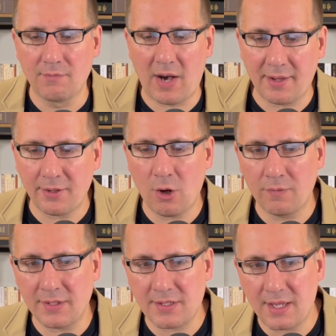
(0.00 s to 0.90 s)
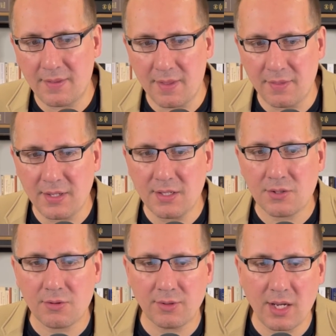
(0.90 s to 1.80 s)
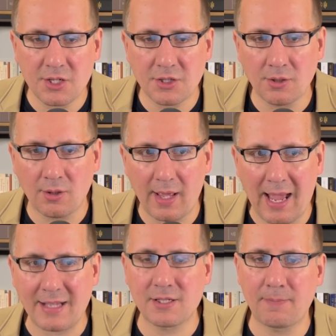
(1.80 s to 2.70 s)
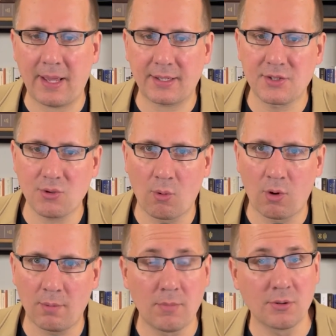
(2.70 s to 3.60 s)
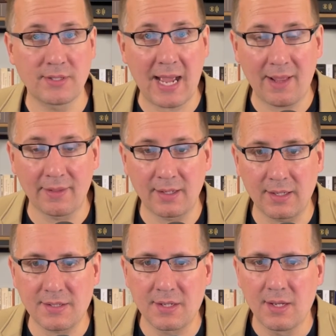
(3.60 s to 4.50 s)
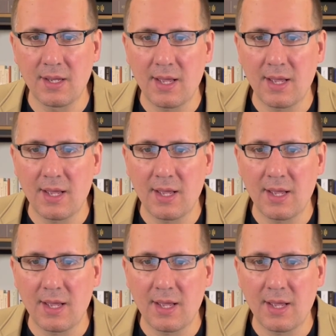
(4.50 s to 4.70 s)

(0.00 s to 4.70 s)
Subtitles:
Vollenhoven said that these creational aspects or modalities